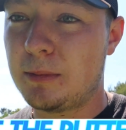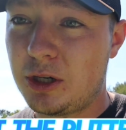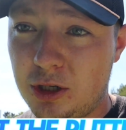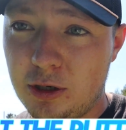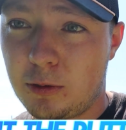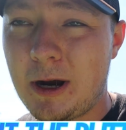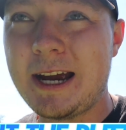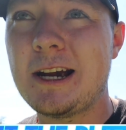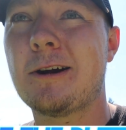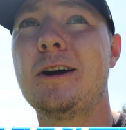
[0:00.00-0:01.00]
I'm gonna show you
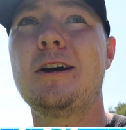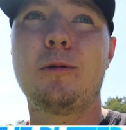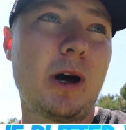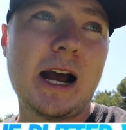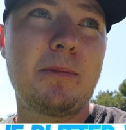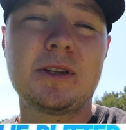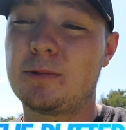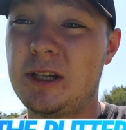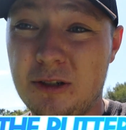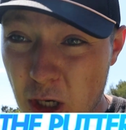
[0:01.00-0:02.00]
right here what happens
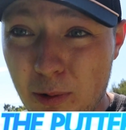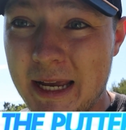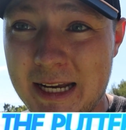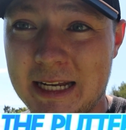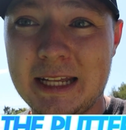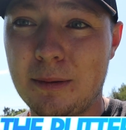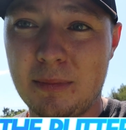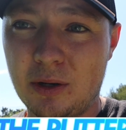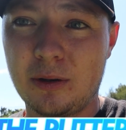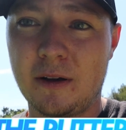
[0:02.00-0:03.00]
when you don't hit it in the
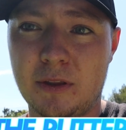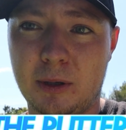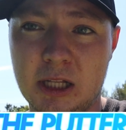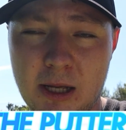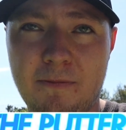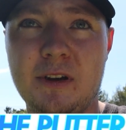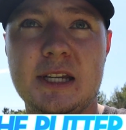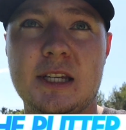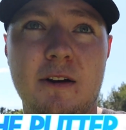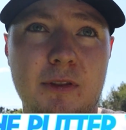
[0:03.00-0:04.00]
middle of the club
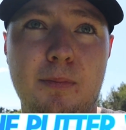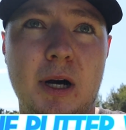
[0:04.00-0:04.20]
face of the